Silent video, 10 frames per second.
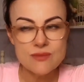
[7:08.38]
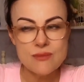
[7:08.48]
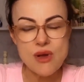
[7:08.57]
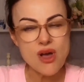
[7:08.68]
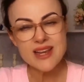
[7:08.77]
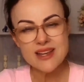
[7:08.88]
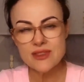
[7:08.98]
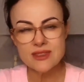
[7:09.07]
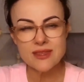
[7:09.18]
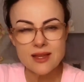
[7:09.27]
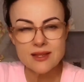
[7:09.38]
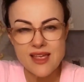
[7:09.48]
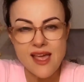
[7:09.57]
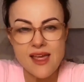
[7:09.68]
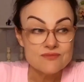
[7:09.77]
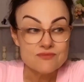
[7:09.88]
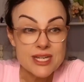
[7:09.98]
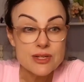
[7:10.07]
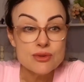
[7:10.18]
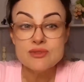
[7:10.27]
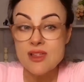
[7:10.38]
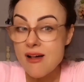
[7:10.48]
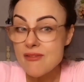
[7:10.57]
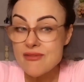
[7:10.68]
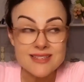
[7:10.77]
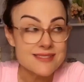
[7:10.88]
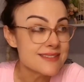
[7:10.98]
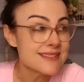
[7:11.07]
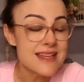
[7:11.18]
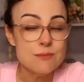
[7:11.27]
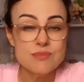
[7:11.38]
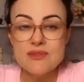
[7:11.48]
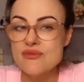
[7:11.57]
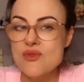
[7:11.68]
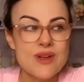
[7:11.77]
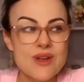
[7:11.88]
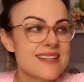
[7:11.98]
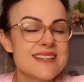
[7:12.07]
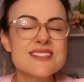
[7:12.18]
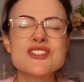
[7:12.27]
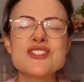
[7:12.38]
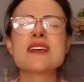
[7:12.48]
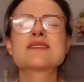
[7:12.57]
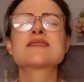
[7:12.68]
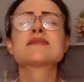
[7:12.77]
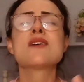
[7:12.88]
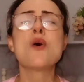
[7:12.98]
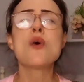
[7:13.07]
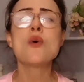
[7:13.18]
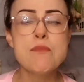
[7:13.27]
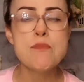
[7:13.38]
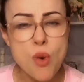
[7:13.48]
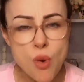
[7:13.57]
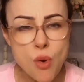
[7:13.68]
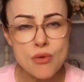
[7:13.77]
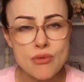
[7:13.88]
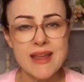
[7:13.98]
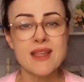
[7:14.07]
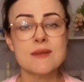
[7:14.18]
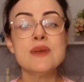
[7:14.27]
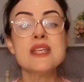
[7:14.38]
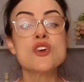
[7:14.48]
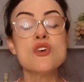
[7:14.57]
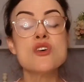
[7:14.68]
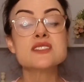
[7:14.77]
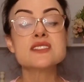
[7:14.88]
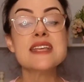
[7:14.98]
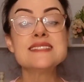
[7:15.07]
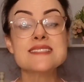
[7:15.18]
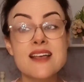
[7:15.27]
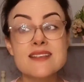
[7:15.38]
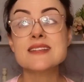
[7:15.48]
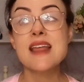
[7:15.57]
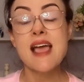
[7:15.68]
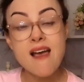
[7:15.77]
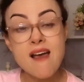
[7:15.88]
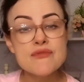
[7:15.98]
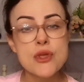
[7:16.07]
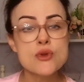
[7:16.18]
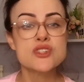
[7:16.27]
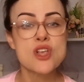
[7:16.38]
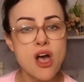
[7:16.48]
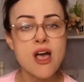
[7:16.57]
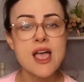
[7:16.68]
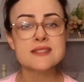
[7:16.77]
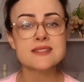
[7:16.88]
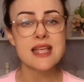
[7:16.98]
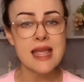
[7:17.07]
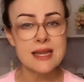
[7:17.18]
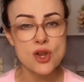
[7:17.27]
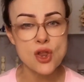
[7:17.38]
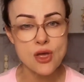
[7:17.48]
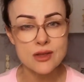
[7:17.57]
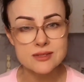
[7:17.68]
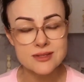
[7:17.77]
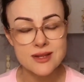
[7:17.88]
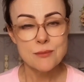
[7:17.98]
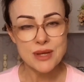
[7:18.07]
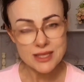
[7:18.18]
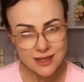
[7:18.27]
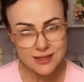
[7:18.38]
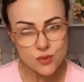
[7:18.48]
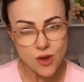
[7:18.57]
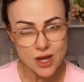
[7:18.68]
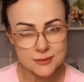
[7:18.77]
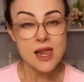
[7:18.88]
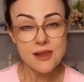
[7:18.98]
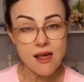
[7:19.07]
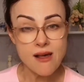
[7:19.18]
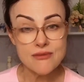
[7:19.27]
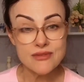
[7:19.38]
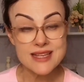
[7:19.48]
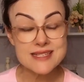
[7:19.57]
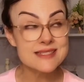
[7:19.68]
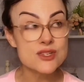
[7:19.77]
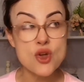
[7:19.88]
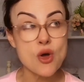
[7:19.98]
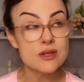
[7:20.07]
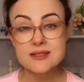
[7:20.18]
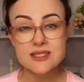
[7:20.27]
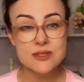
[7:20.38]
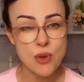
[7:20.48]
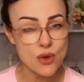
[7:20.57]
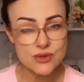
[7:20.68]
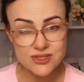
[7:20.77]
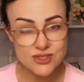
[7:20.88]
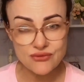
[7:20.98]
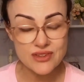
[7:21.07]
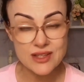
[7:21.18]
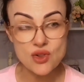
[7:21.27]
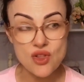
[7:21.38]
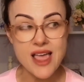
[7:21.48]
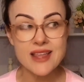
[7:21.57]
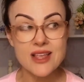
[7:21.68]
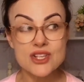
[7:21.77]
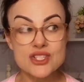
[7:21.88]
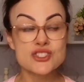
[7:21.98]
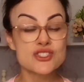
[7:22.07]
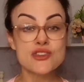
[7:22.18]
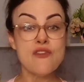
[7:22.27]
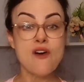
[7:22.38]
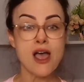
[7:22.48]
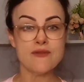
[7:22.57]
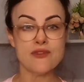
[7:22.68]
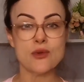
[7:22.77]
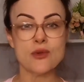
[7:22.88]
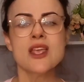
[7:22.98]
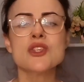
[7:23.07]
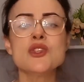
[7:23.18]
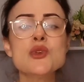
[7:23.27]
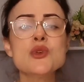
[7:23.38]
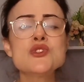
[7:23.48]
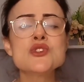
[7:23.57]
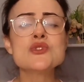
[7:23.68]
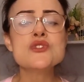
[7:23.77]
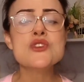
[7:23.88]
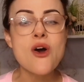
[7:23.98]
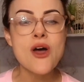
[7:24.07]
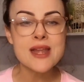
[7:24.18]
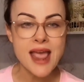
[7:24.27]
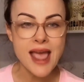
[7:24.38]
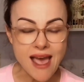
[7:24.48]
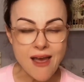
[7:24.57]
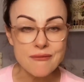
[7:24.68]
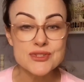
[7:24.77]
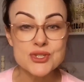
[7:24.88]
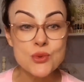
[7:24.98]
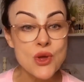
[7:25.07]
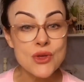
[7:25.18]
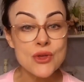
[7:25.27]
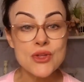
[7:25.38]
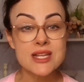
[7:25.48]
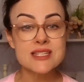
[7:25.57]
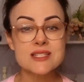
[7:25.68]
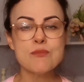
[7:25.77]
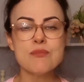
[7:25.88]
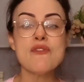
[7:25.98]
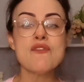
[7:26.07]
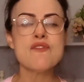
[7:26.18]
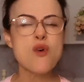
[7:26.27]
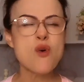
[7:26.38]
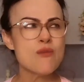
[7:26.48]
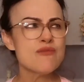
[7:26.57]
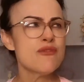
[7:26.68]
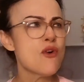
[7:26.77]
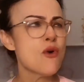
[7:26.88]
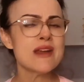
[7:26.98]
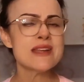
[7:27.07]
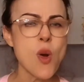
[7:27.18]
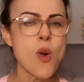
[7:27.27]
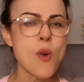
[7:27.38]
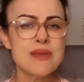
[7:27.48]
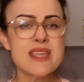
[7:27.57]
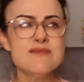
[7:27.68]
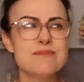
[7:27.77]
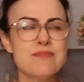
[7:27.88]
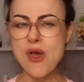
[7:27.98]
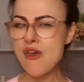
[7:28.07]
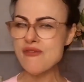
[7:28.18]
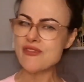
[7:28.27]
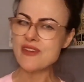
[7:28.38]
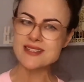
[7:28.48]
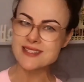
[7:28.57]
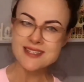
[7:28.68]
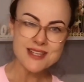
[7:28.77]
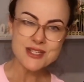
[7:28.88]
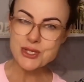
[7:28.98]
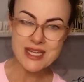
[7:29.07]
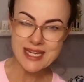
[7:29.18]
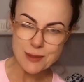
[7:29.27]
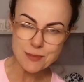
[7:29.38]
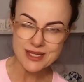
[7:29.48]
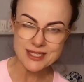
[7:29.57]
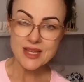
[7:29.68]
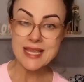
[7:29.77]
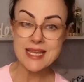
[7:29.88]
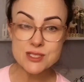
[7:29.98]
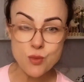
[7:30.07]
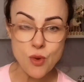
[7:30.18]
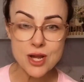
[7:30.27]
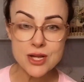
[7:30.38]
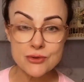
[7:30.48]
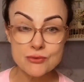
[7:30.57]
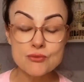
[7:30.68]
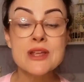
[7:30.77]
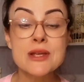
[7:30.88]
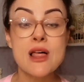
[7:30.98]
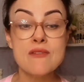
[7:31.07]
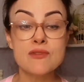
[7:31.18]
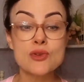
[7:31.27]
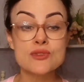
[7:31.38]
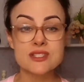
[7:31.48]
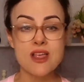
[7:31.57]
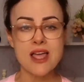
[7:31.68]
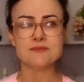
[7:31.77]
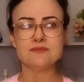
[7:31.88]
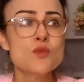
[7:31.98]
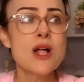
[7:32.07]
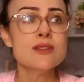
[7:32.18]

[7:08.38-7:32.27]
might even think that real love, as I said before, is just so boring because it doesn't have those highs and lows. But guess what? Love is not supposed to feel like survival. You do not have to earn it, perform for it, or be perfect to keep it. Here's what real love looks like. Well,